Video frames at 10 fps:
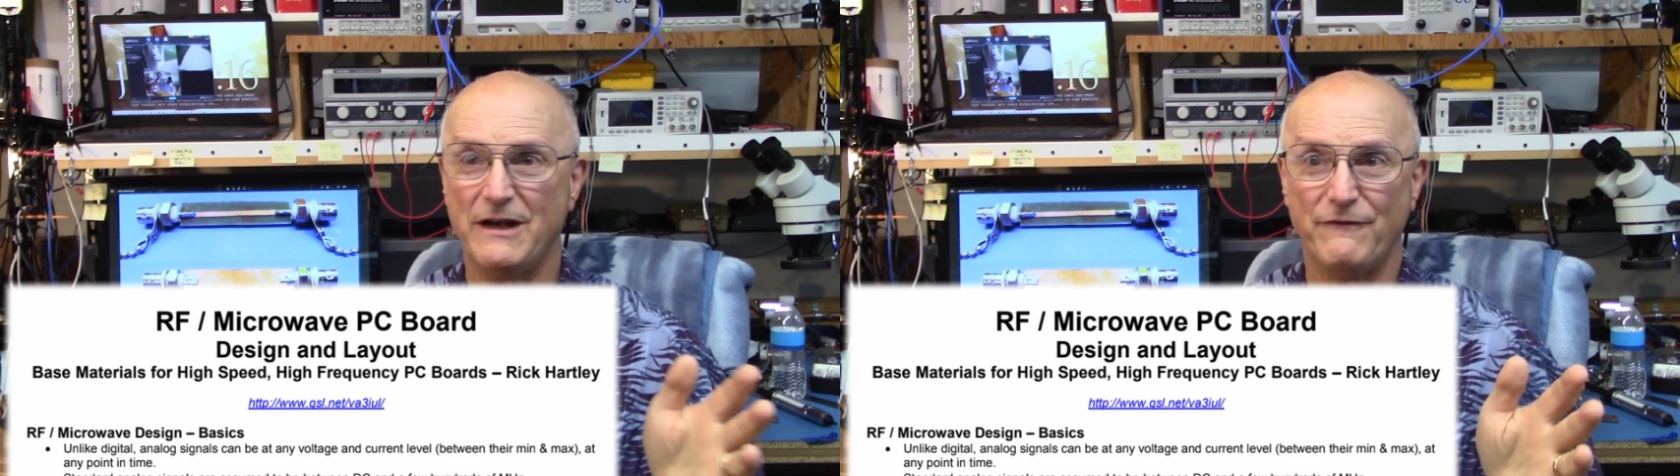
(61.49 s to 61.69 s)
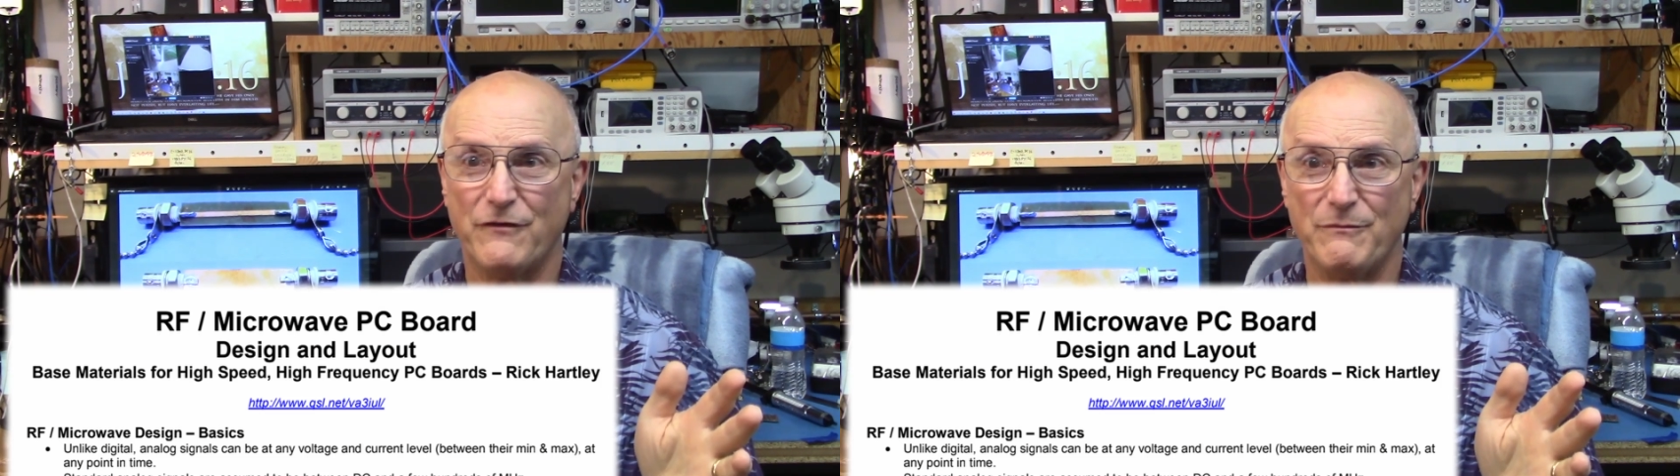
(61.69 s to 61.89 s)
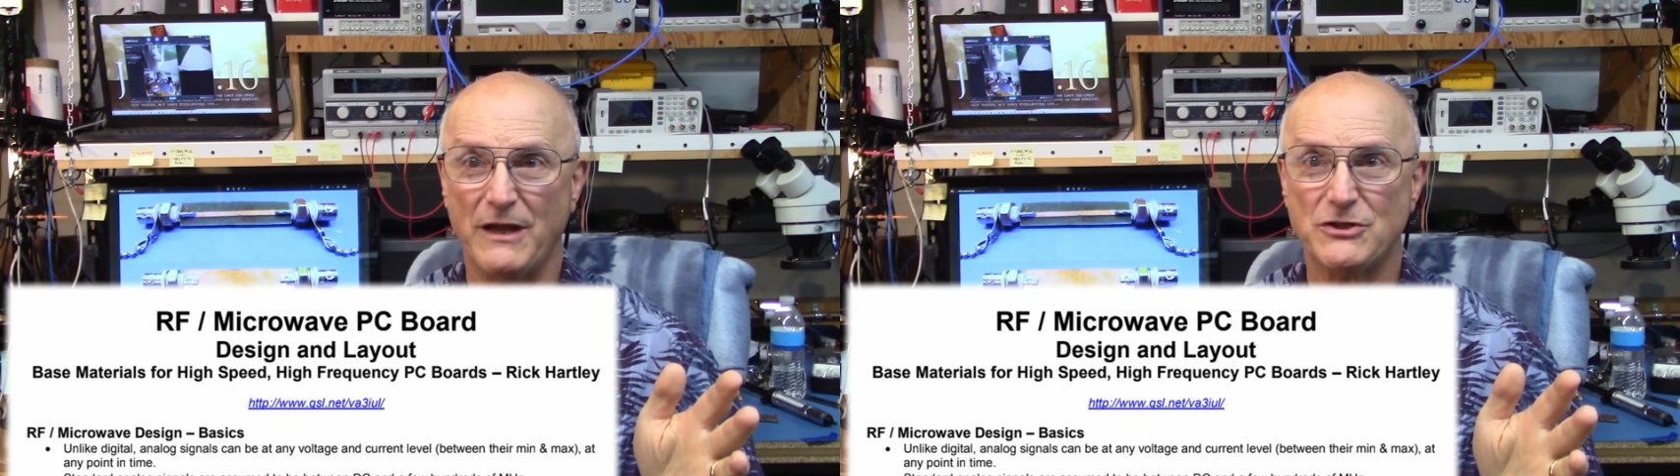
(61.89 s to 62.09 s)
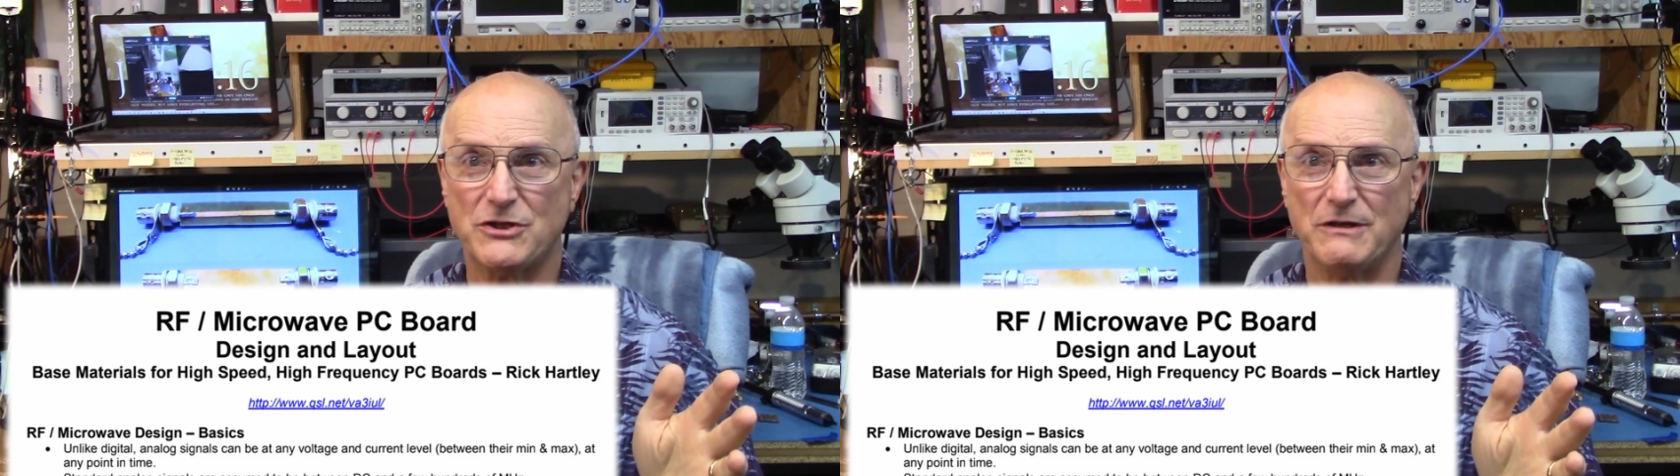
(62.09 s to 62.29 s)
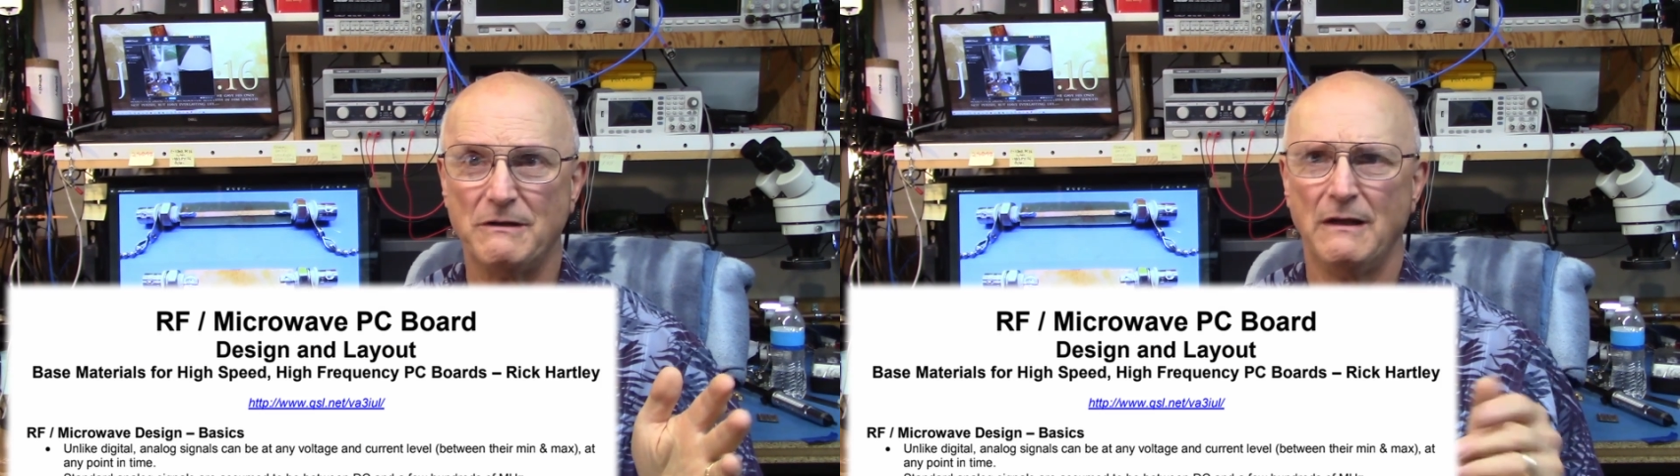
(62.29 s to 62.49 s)

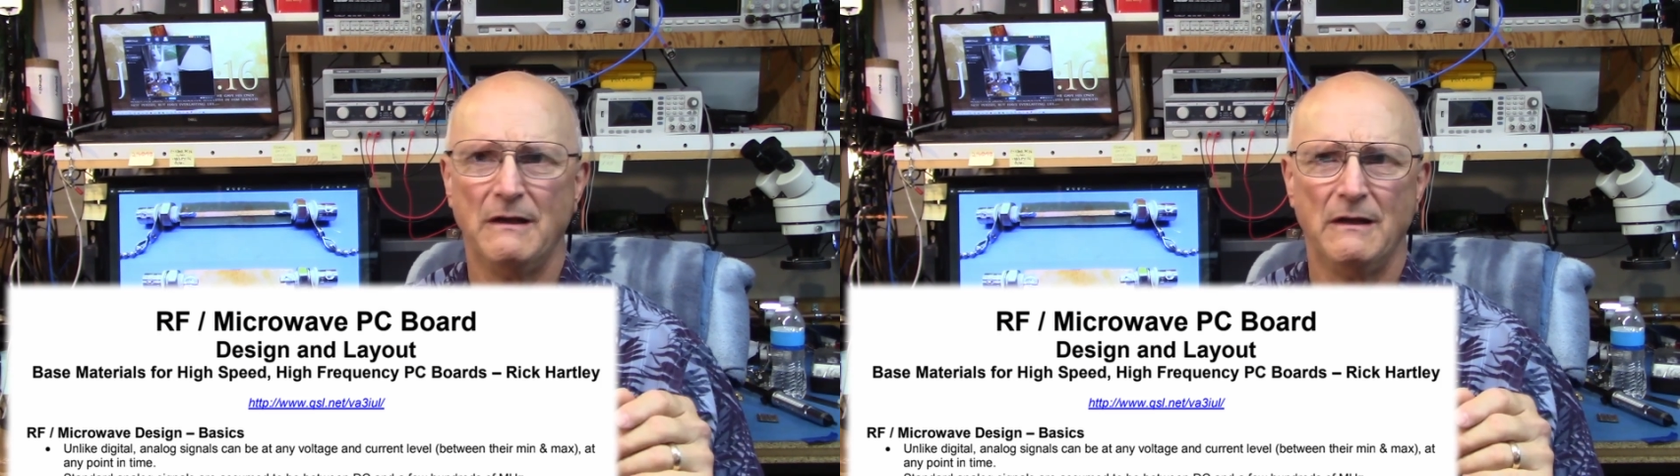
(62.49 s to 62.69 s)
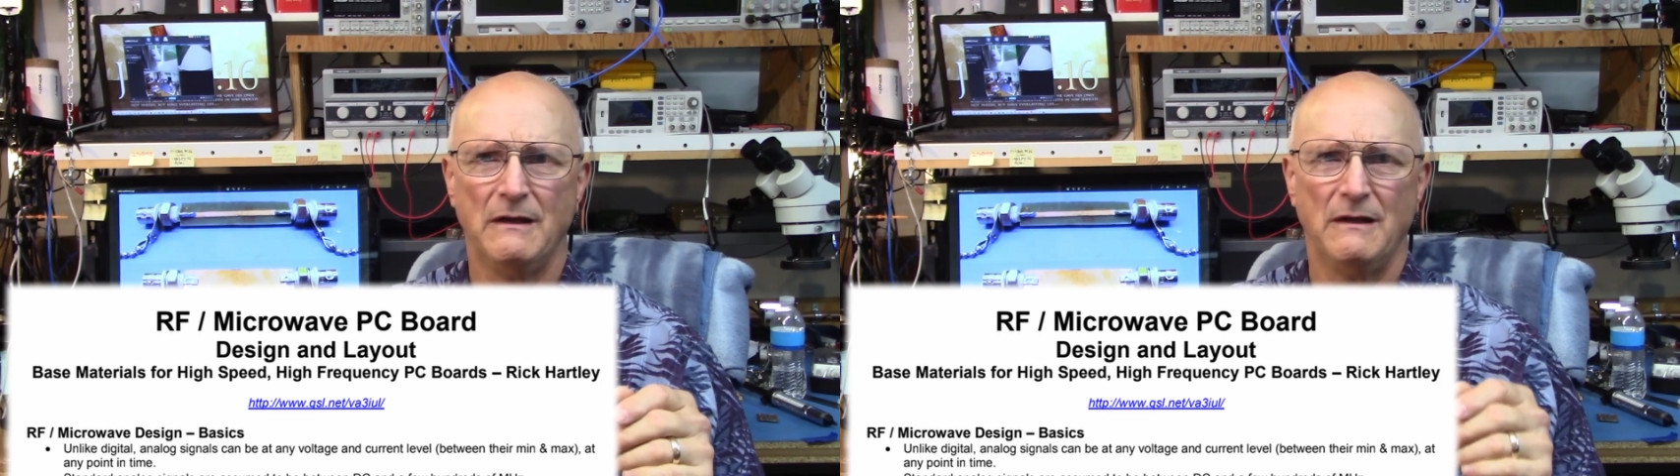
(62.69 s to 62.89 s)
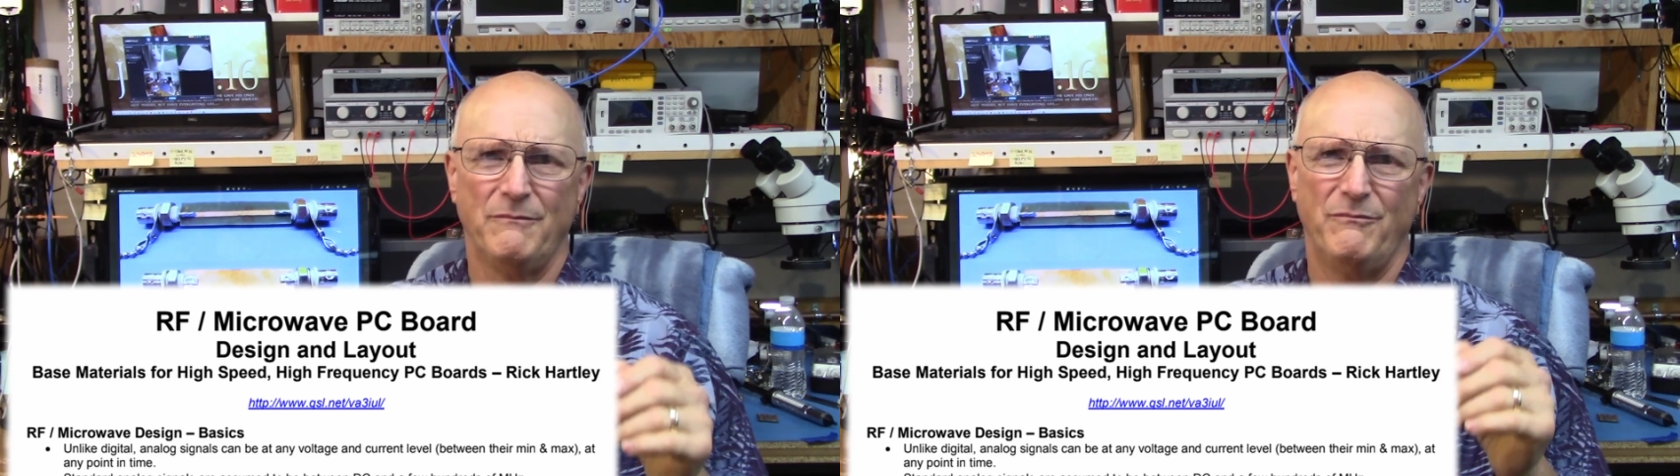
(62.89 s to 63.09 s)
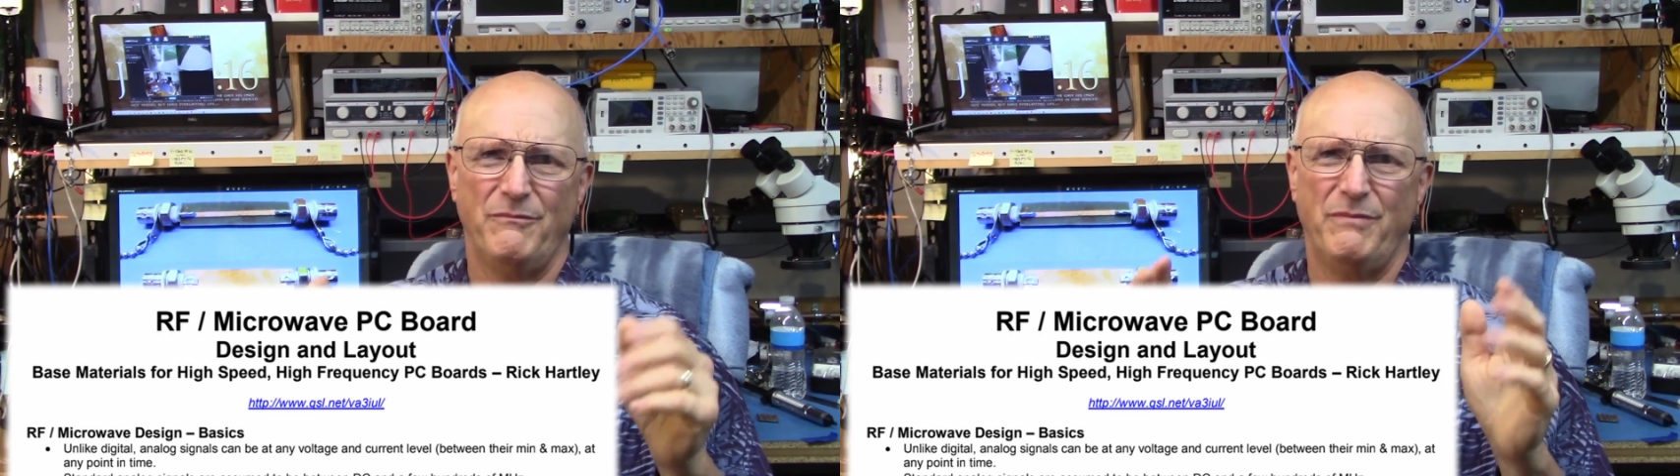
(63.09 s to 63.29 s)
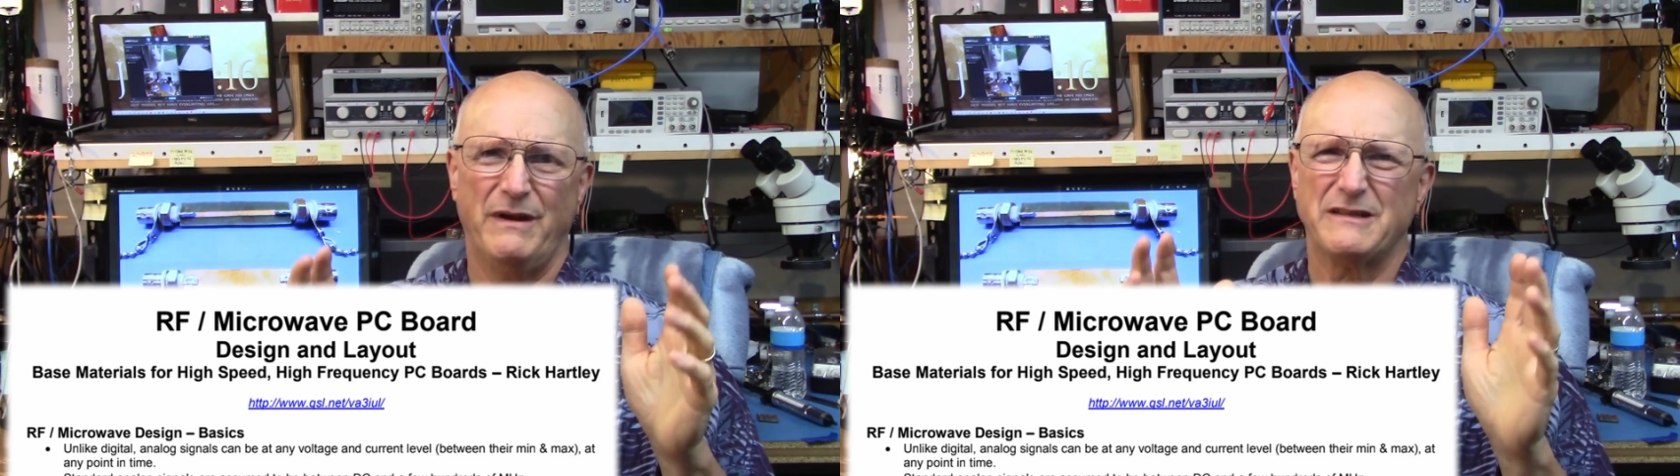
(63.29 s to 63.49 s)
information,
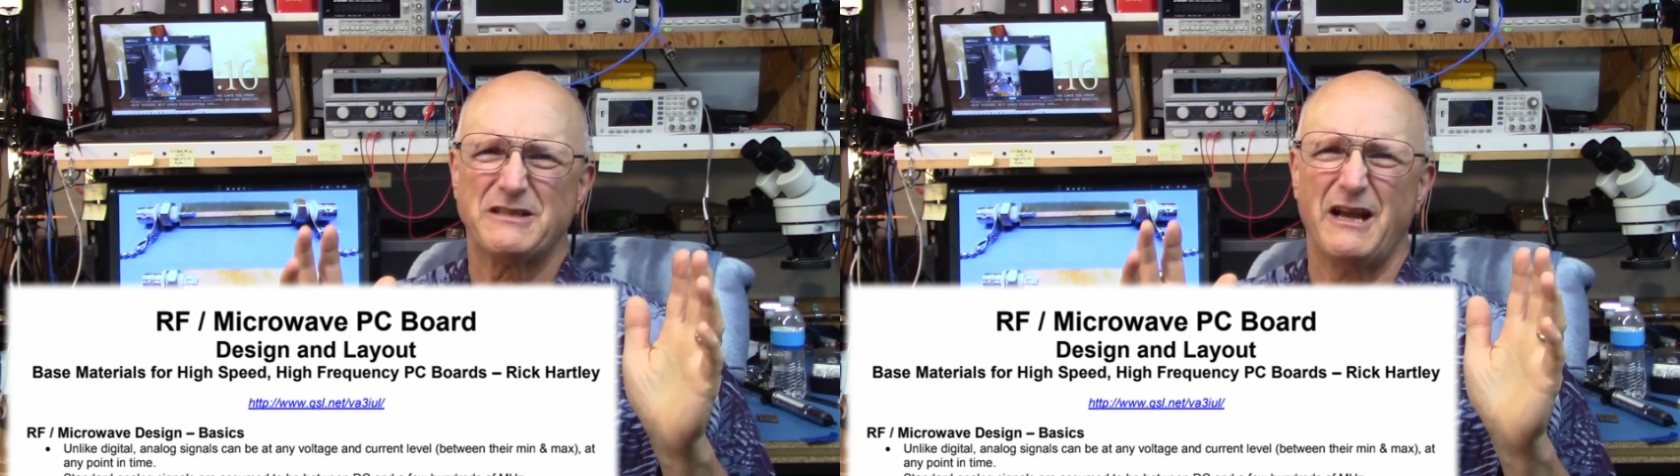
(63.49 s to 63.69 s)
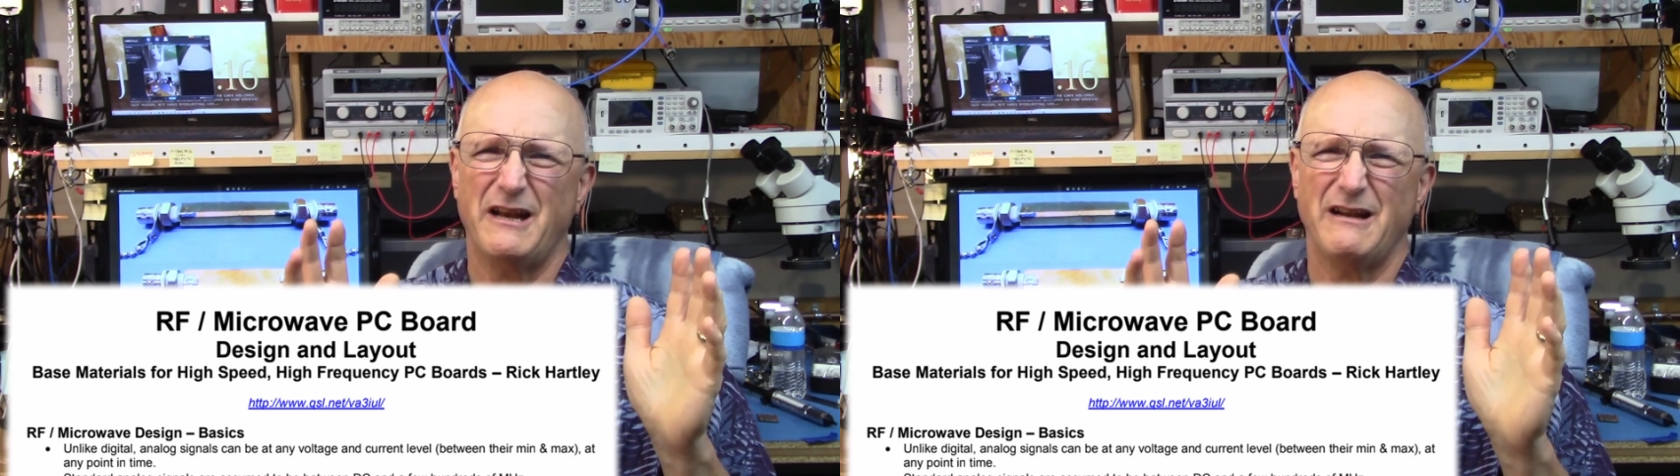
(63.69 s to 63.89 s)
but it's got a